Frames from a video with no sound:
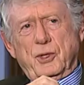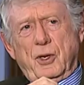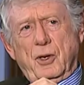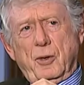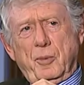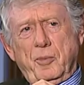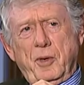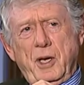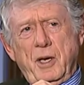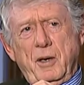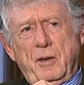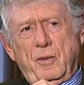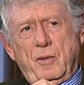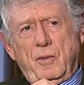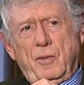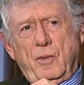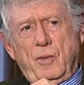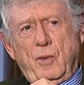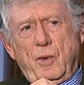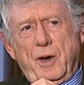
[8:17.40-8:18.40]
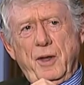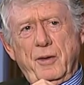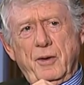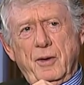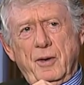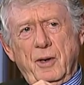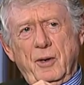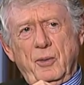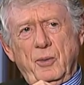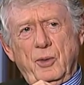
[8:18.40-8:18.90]
going to make,
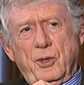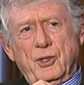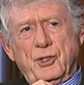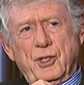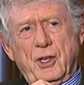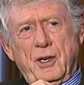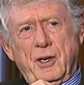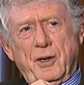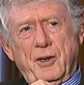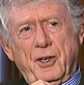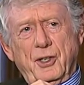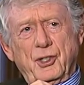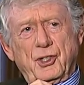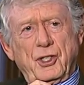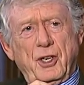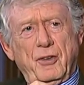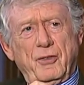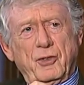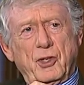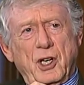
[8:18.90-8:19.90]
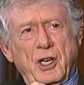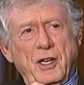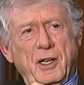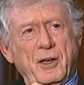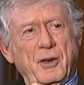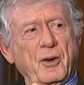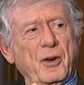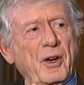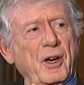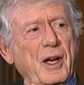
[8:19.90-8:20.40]
whether it was an Eric
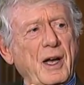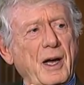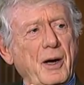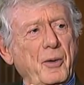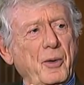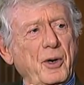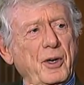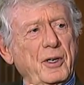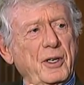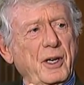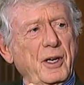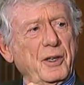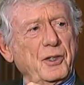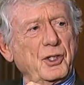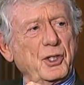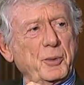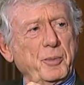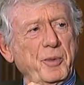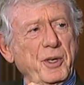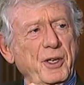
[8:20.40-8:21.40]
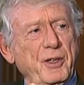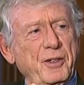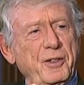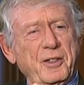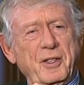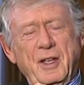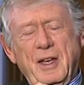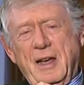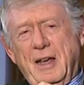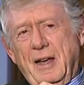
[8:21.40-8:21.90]
Sevareid or a Howard K.
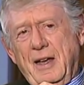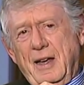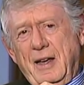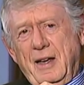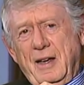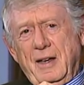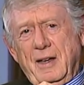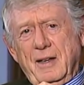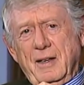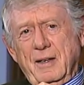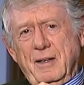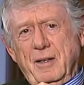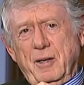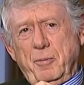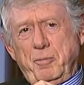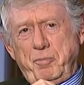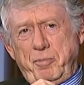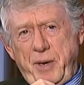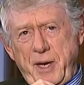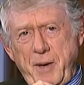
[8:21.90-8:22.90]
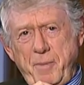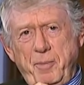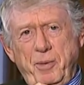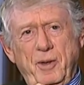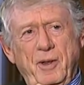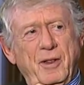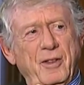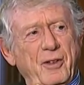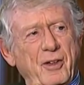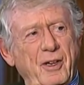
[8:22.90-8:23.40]
Smith, the
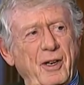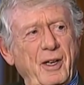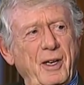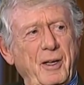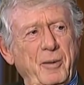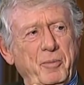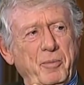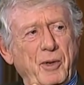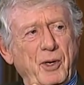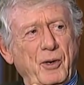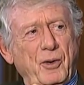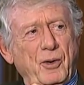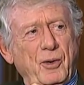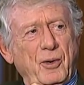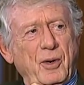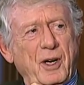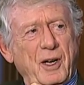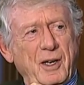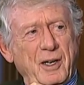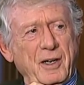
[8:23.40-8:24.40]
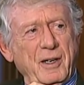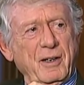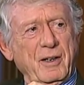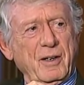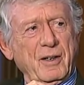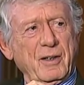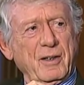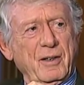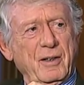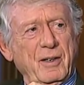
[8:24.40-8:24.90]
people that Ed Murrow hired